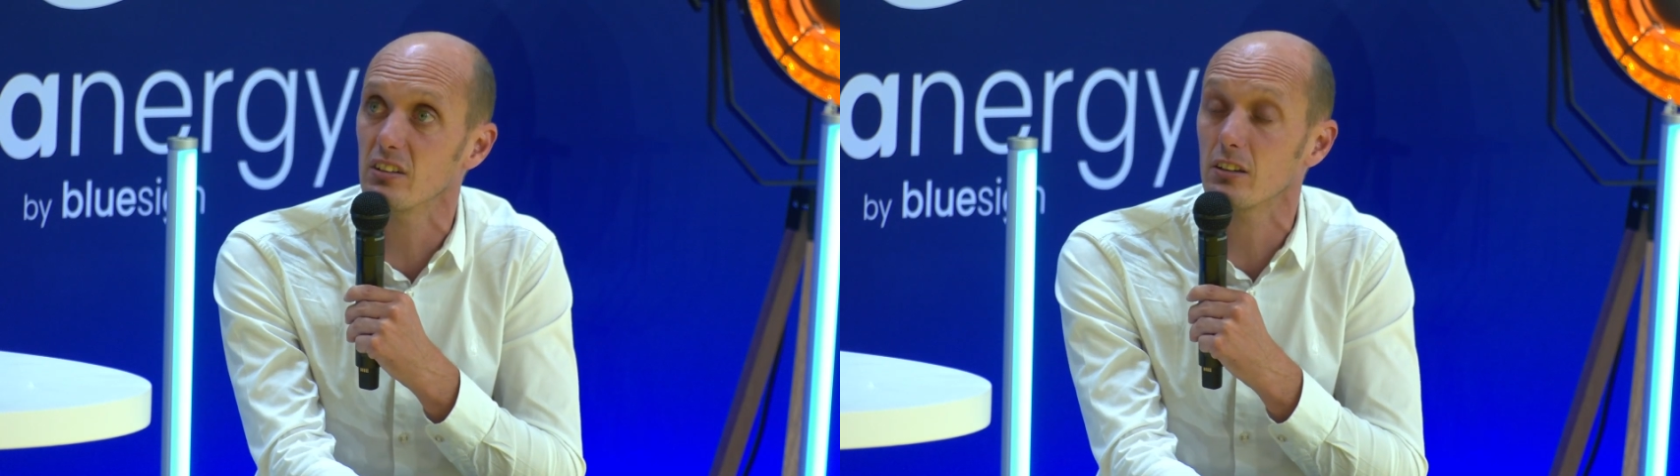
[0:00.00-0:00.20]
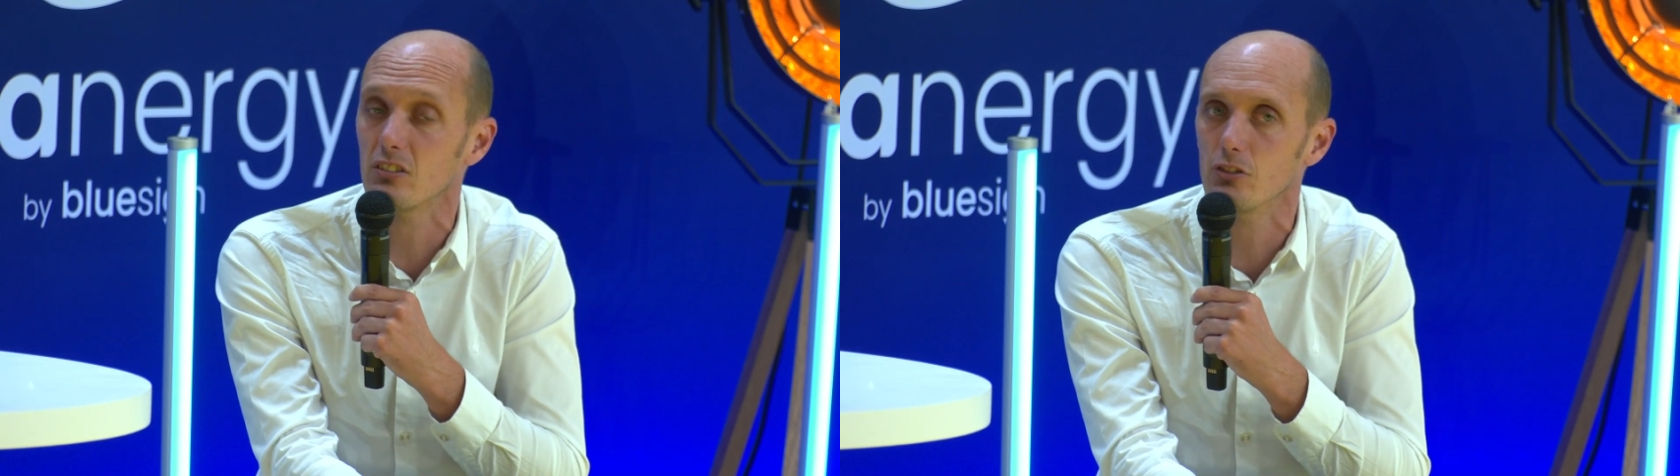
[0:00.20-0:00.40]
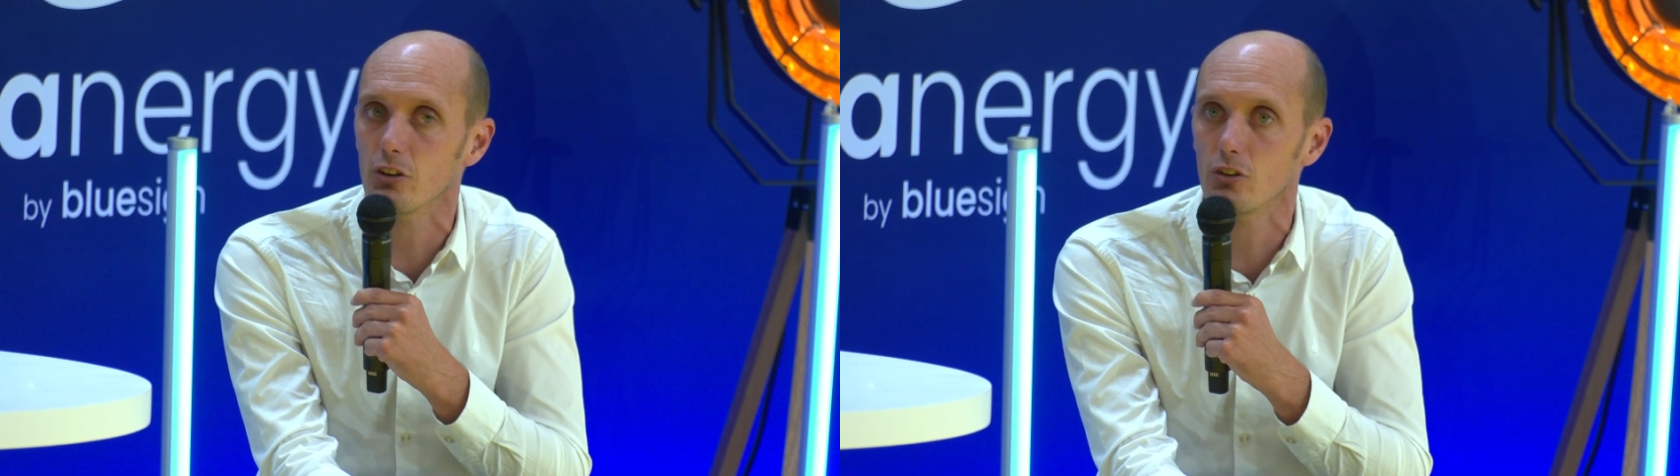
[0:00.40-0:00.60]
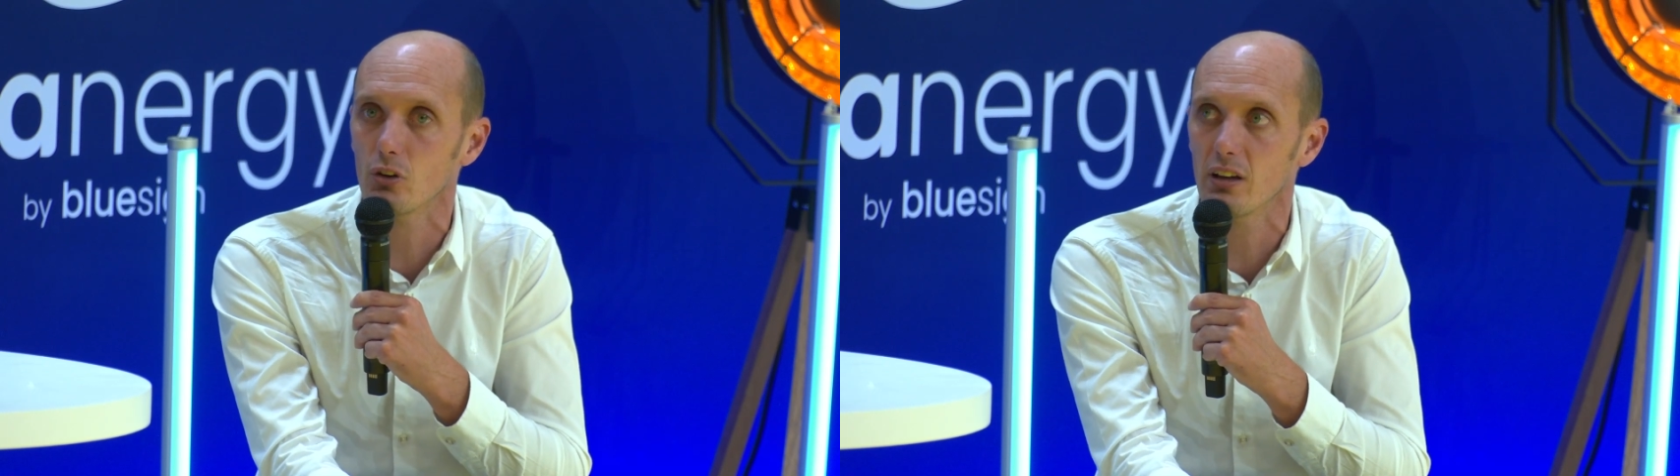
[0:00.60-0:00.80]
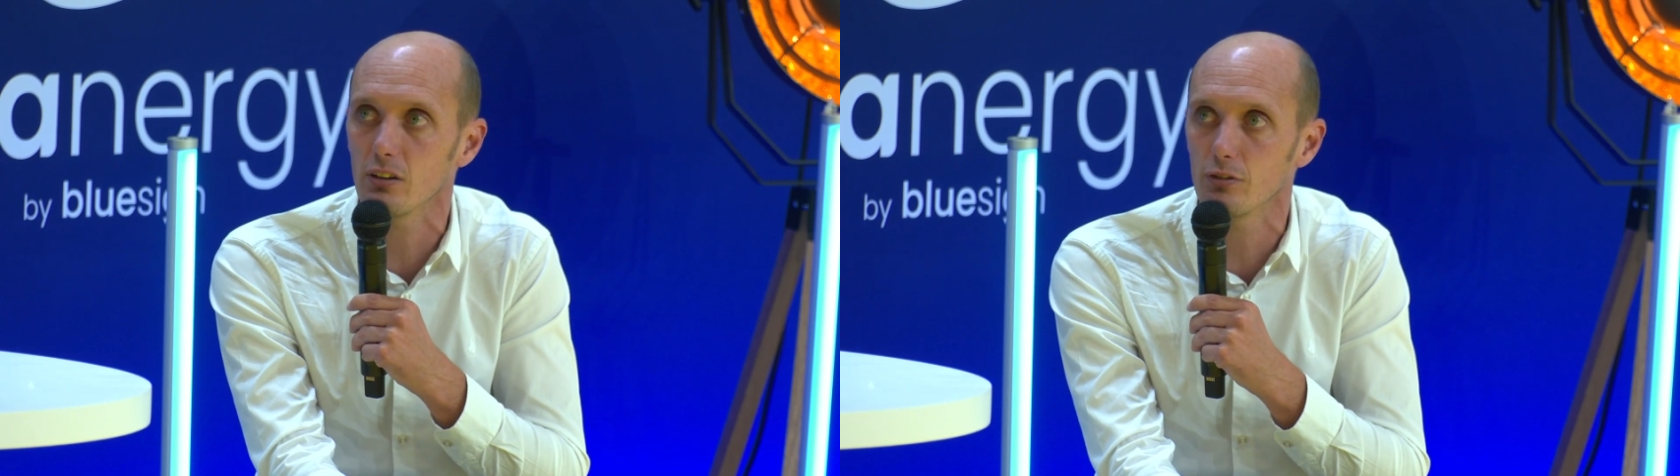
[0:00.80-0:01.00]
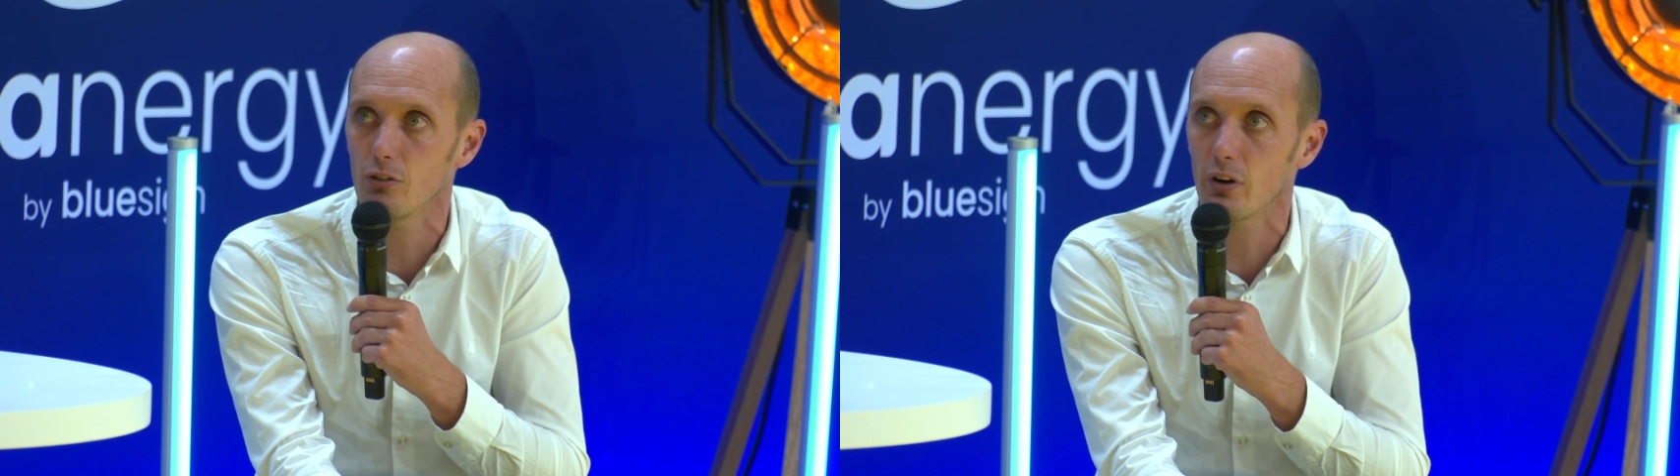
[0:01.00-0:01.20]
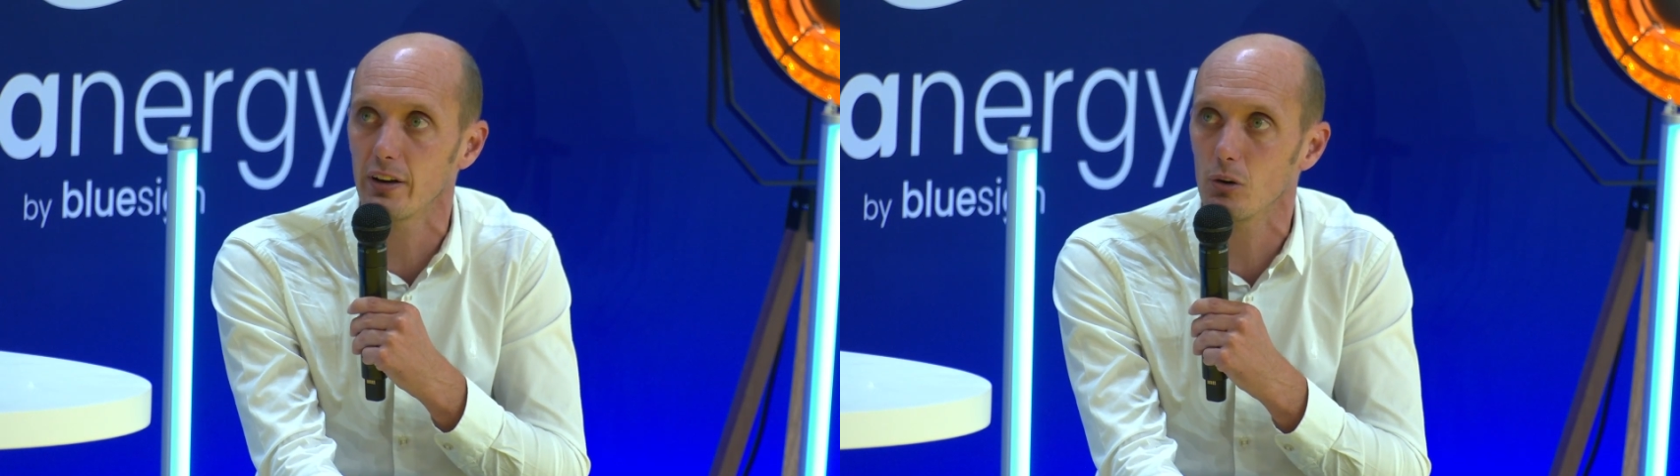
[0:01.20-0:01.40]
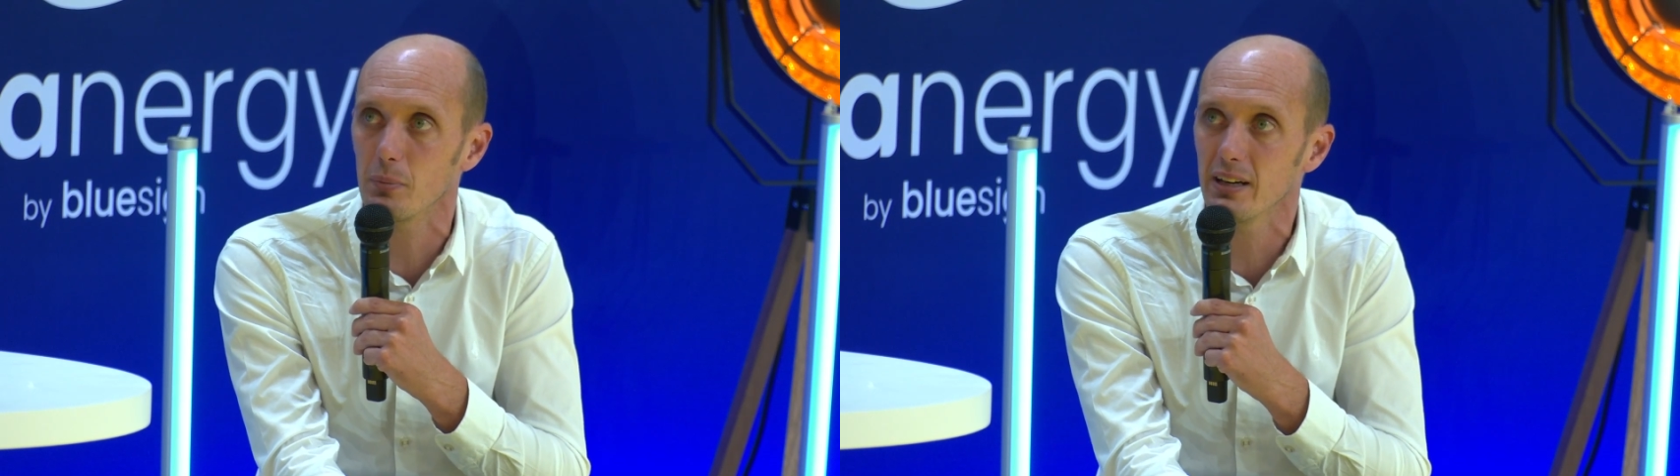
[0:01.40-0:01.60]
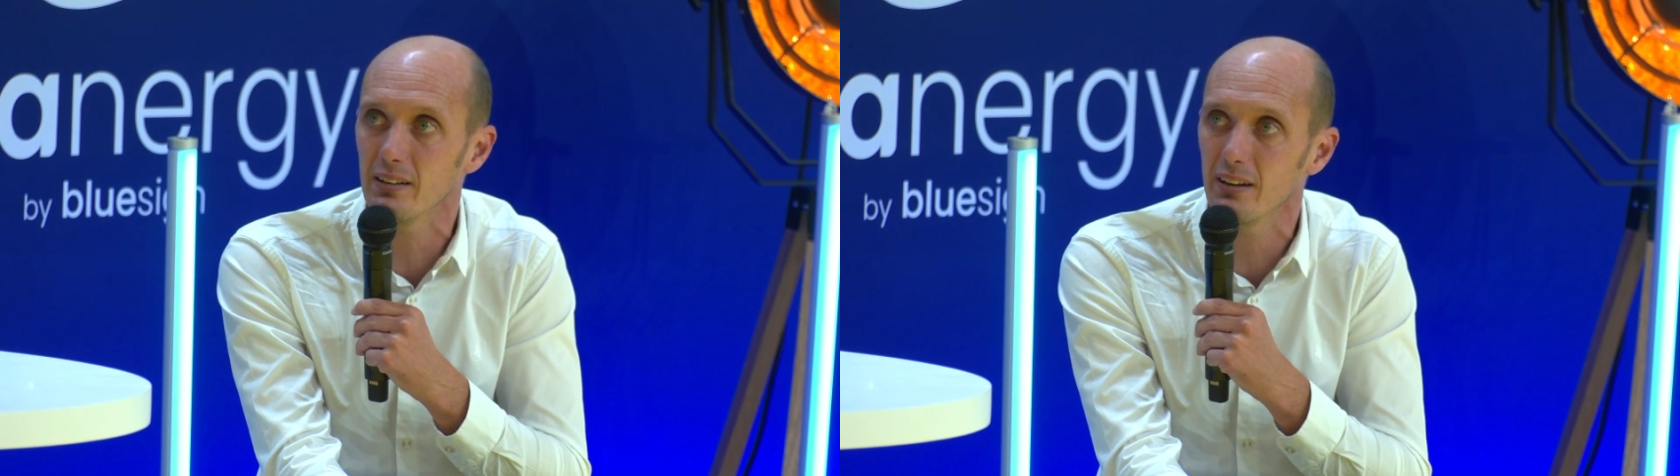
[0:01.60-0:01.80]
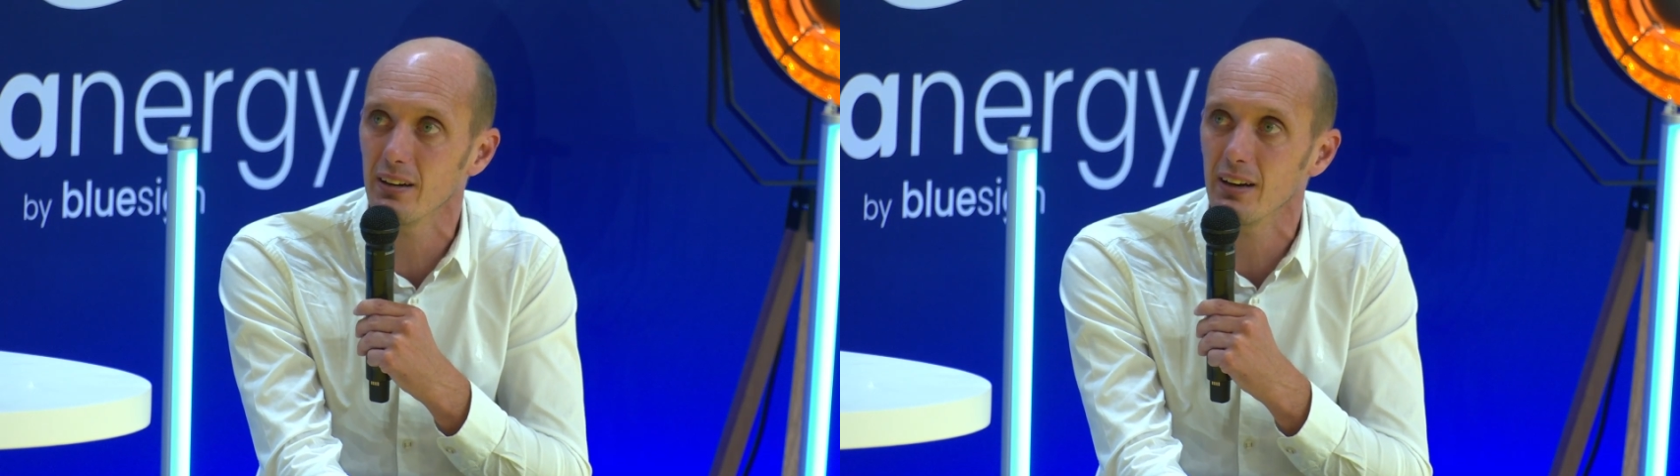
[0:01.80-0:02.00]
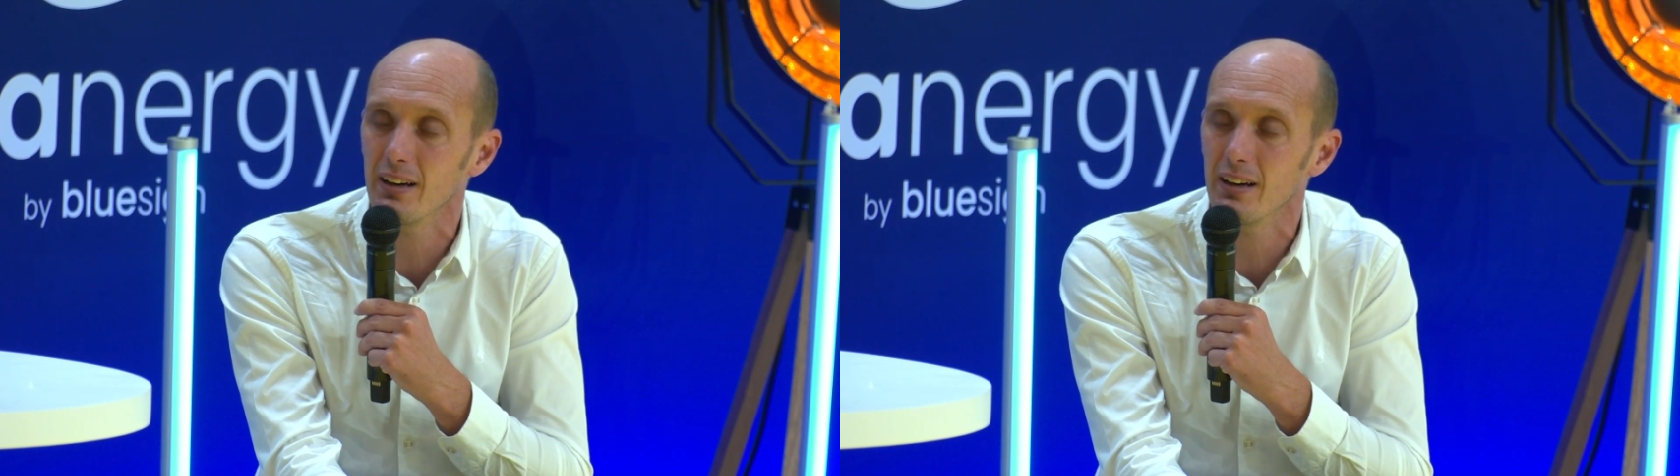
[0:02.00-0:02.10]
That's not the case for EolMed.